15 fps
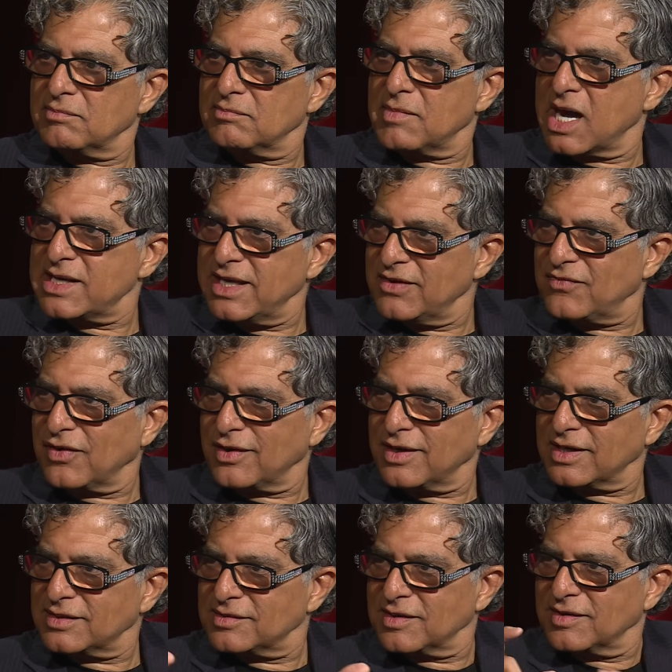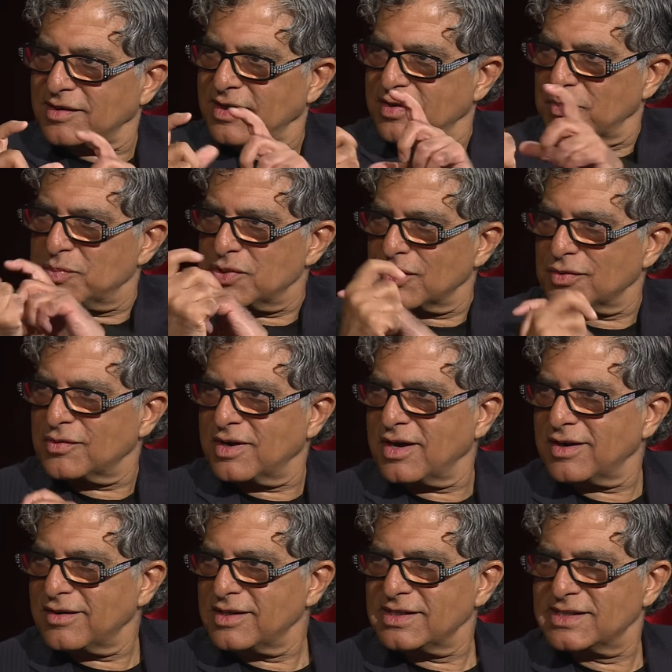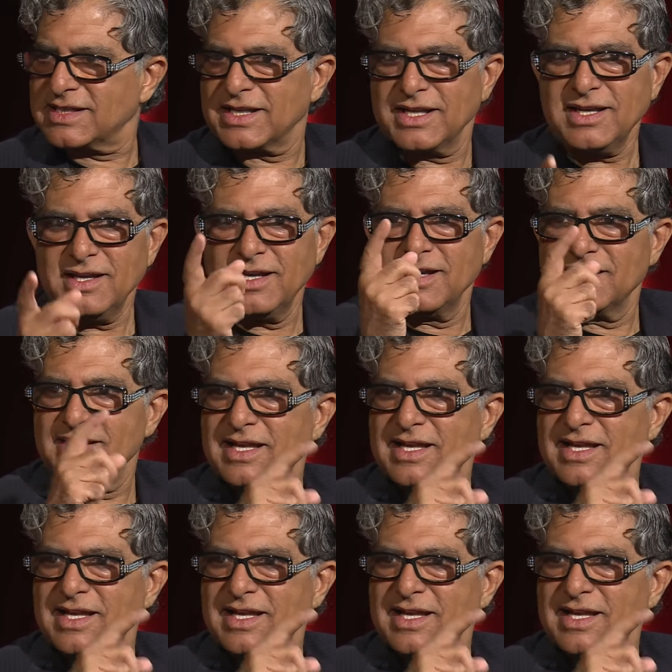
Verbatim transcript: money for it, a uh, cryptocurrency